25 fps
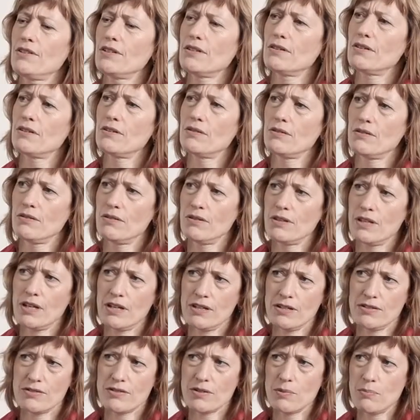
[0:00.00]
I think
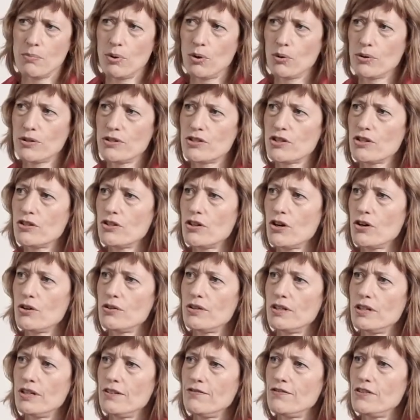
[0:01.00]
that it's important to
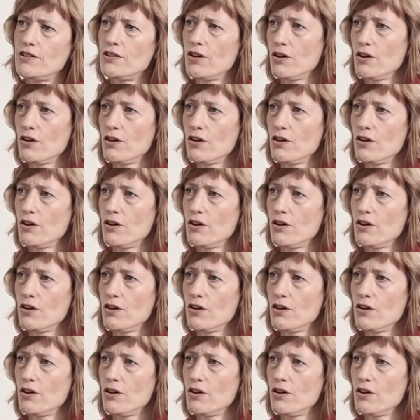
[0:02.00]
know that if